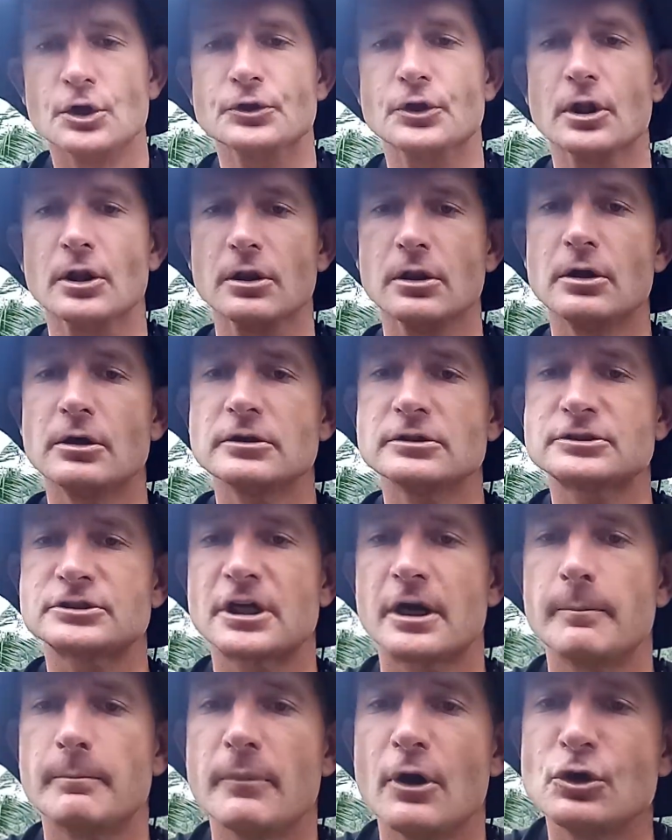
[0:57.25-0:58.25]
The lungs
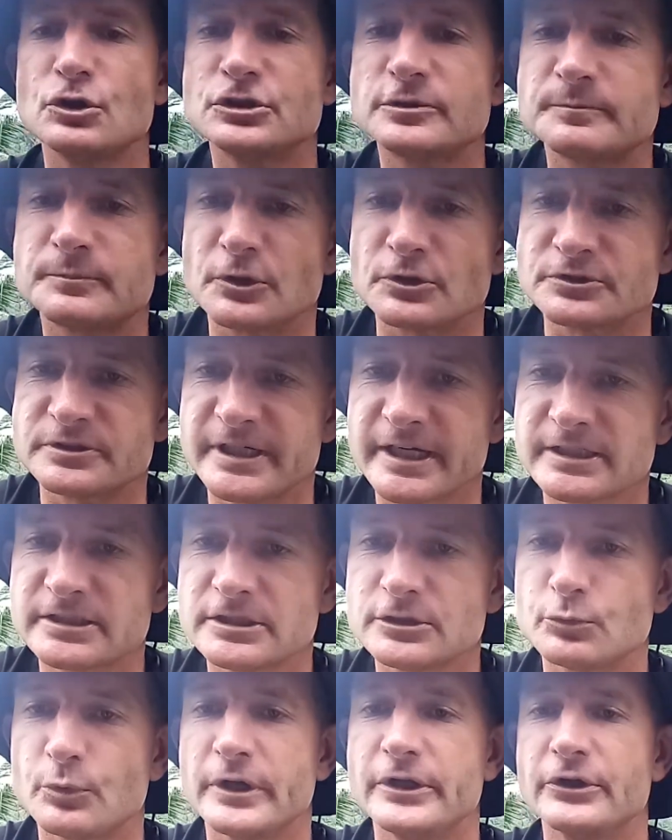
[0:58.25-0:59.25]
are most
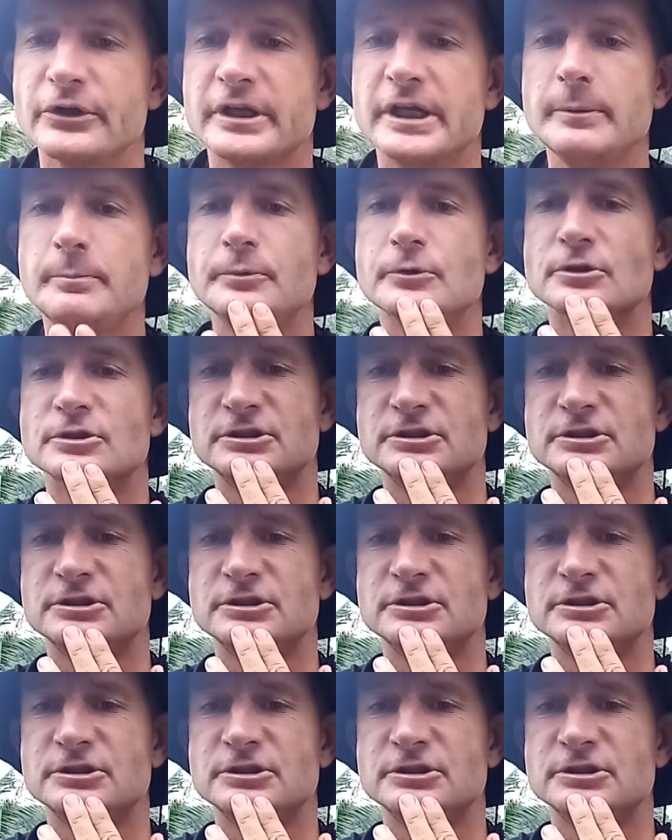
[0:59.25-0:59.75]
protected when you keep your